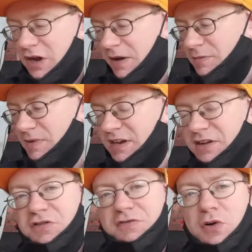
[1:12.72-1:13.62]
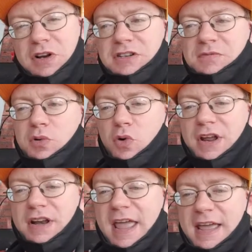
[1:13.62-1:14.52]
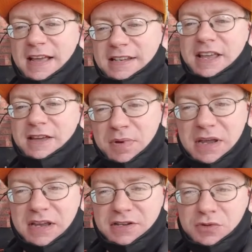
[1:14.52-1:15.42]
I'm gonna be getting a new phone at some point ASAP